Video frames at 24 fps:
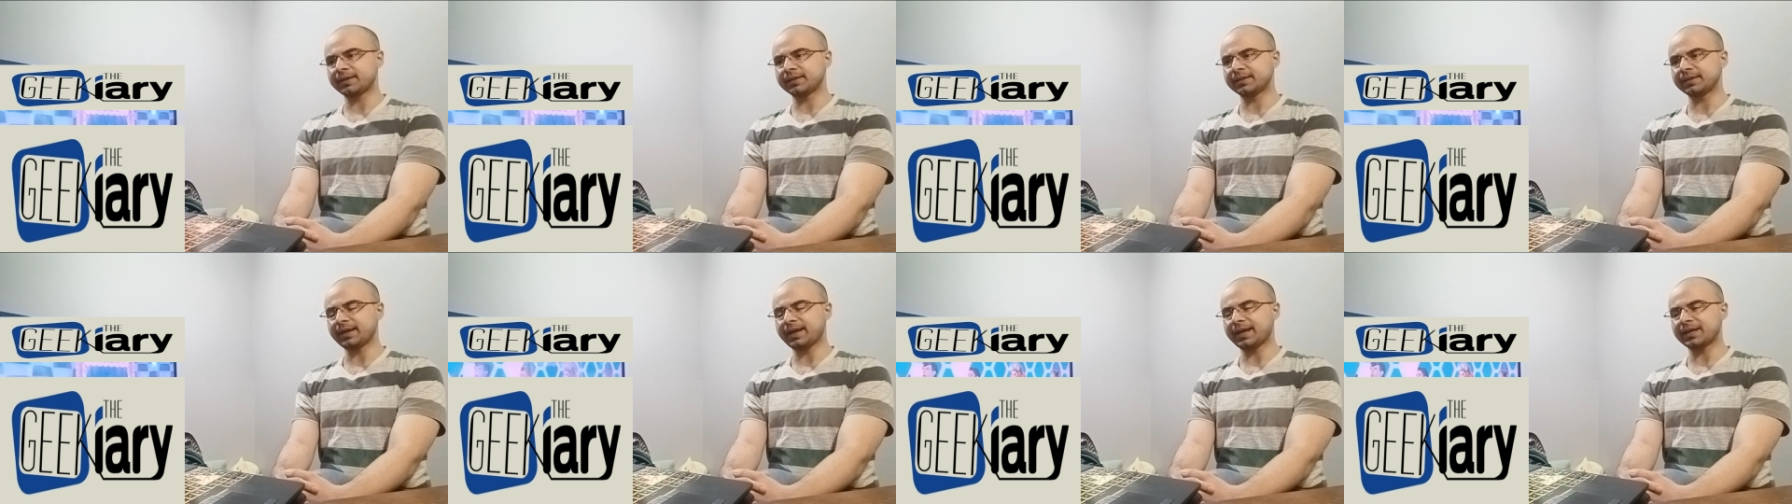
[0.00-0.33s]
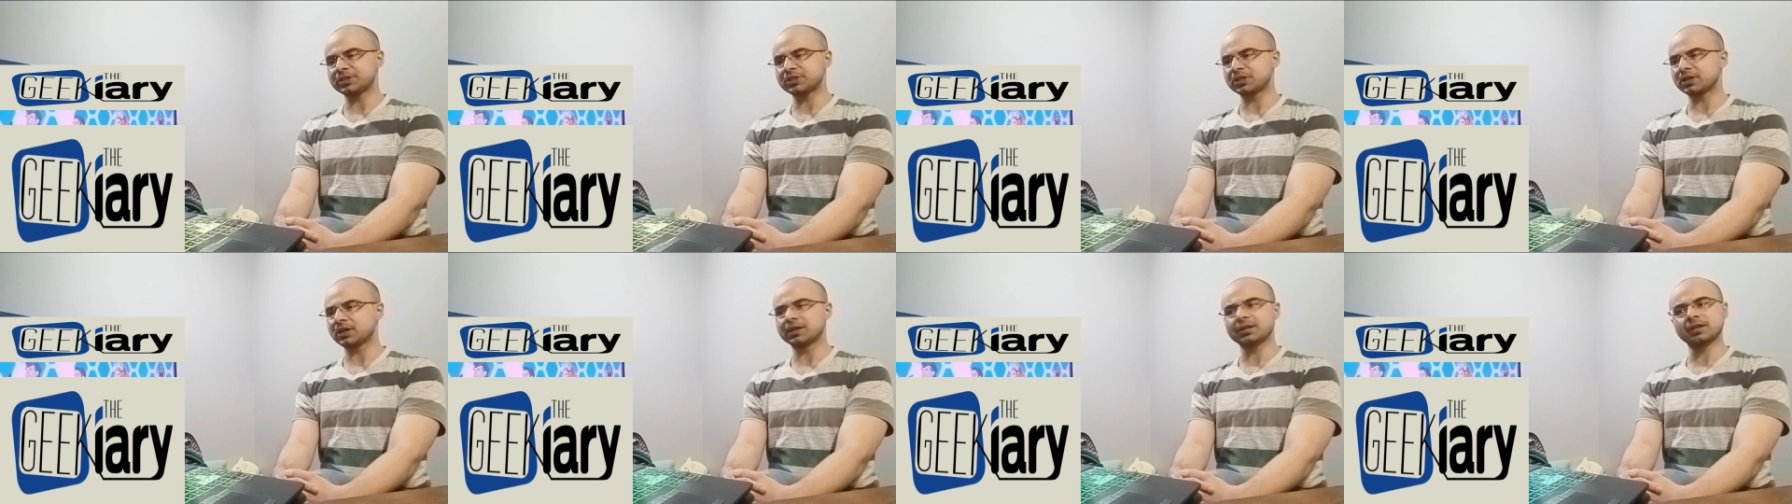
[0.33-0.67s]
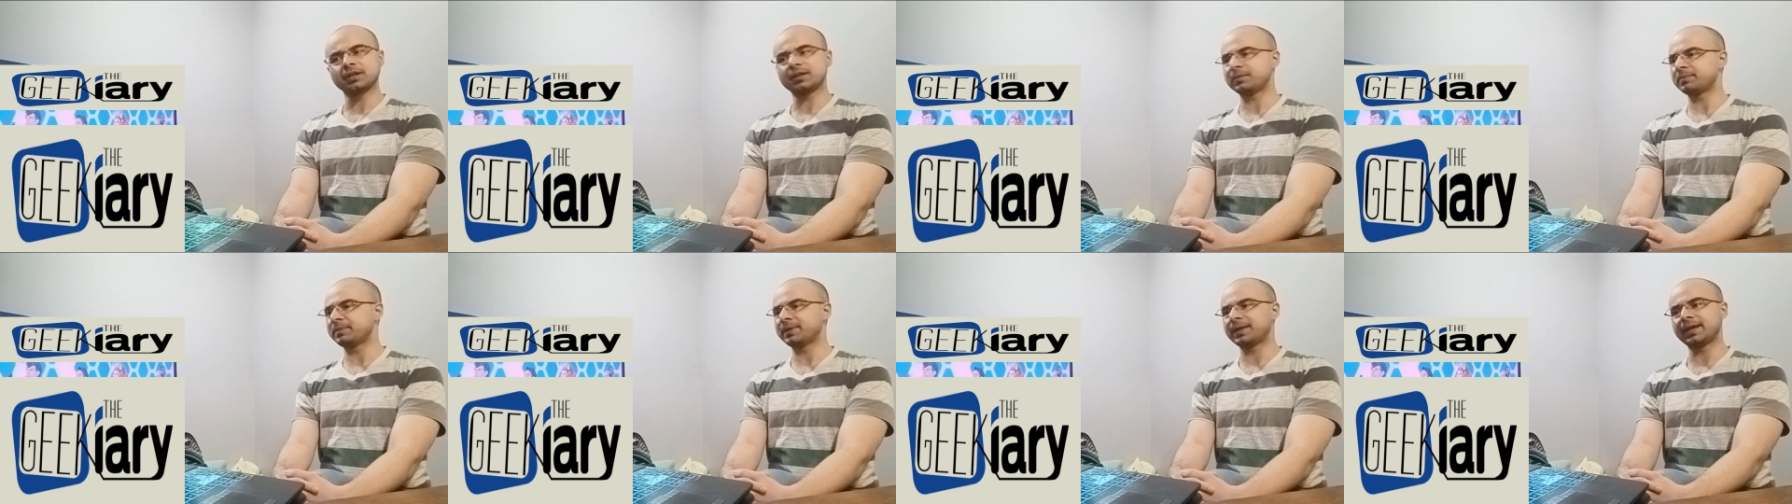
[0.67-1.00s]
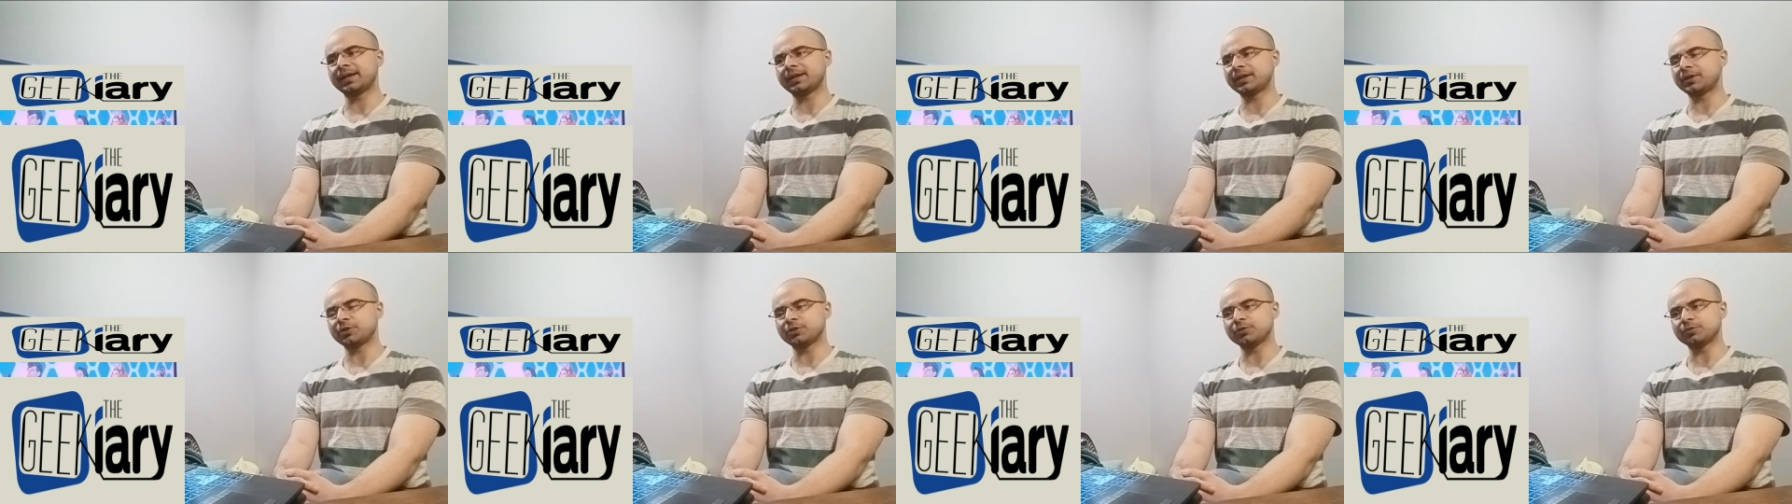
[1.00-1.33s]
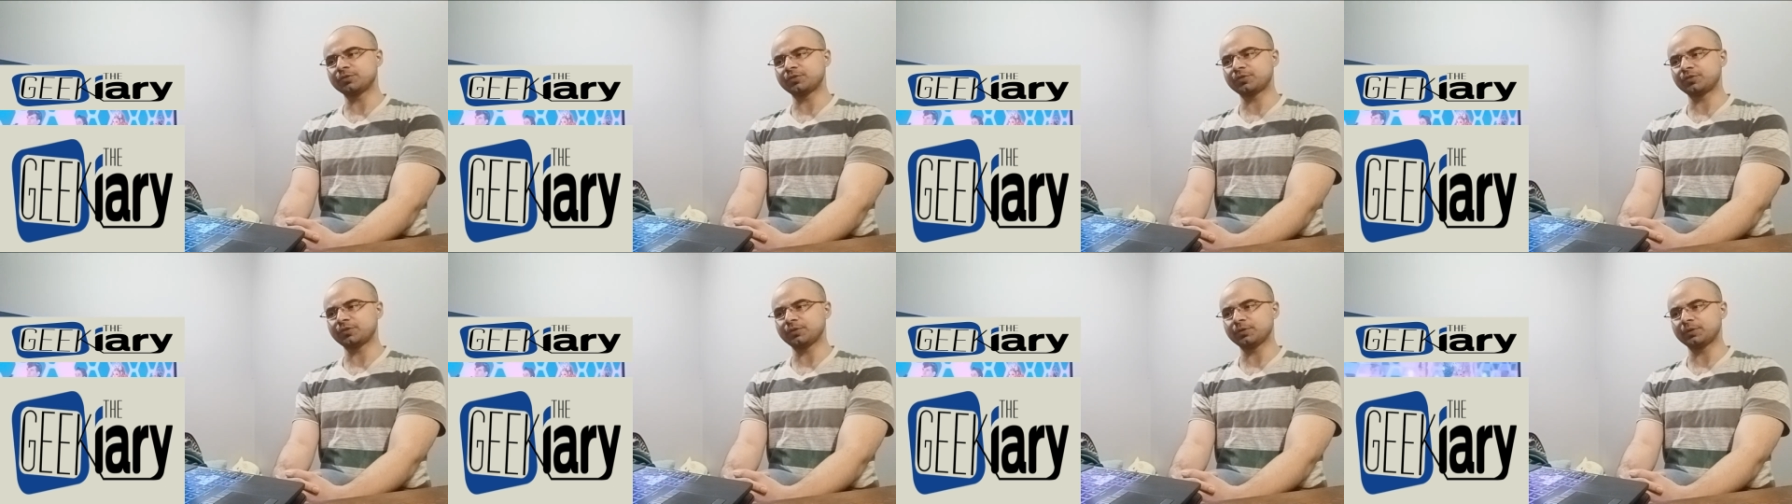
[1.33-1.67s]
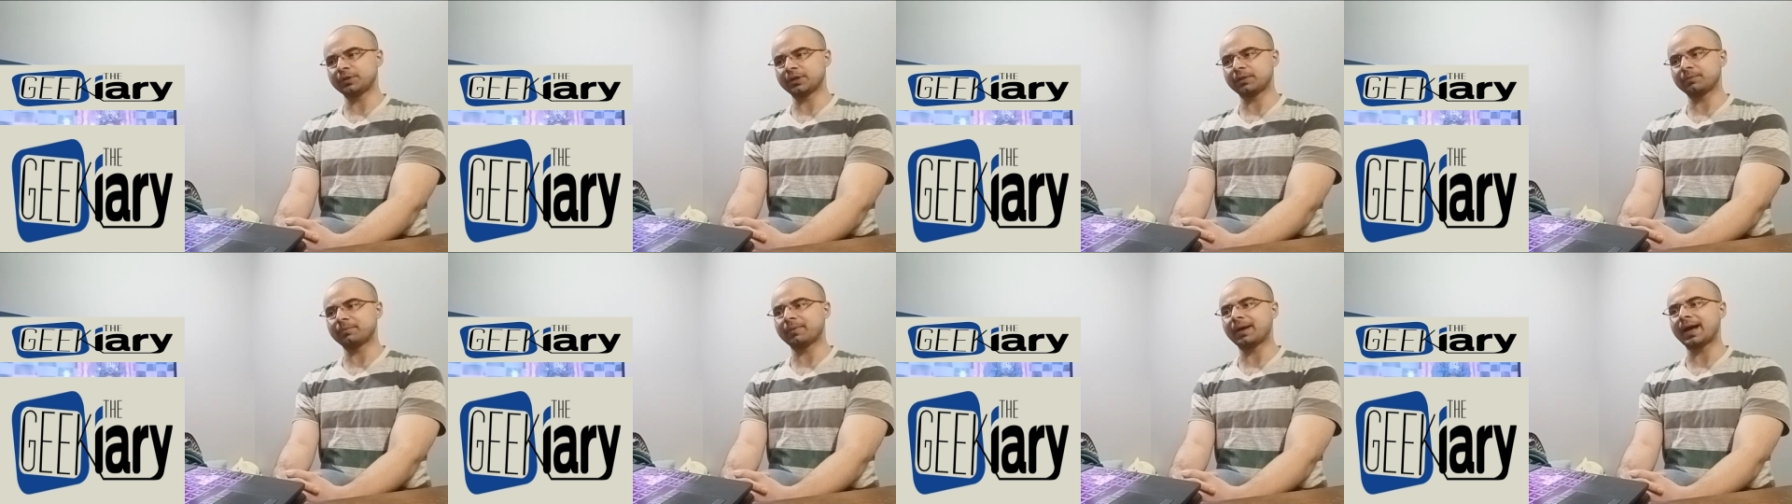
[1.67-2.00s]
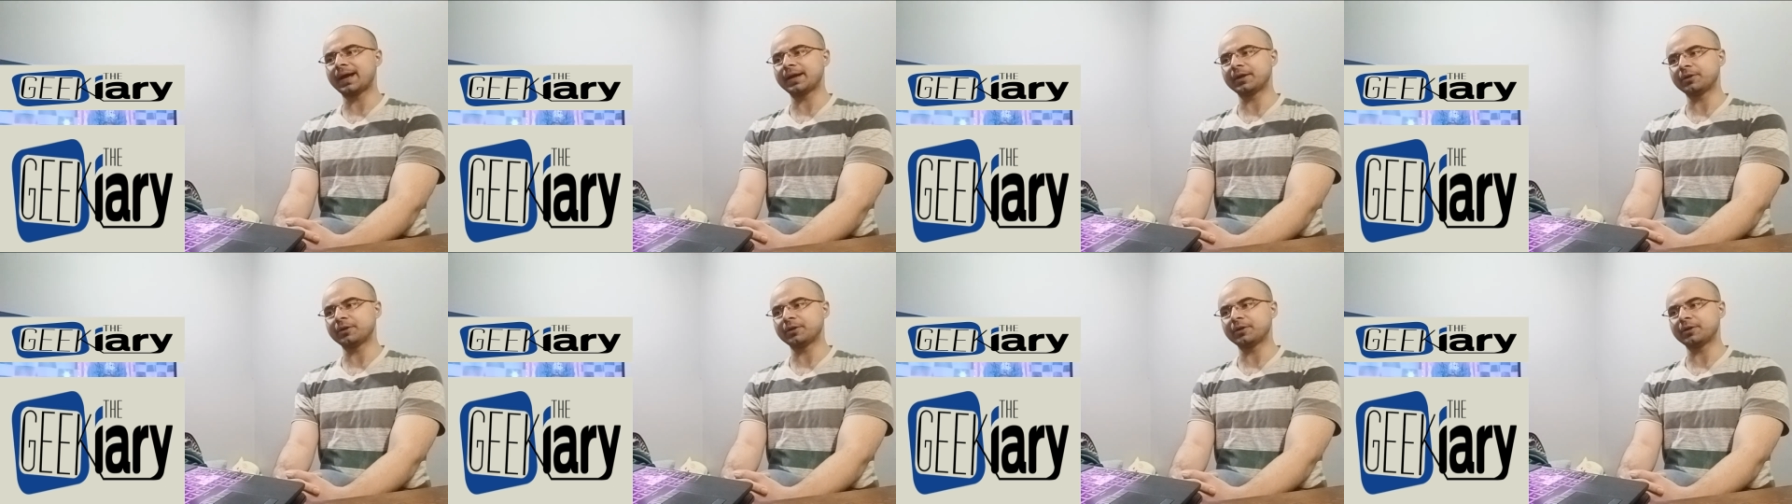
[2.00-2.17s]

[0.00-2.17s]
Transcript: yeah, she got eliminated too soon in my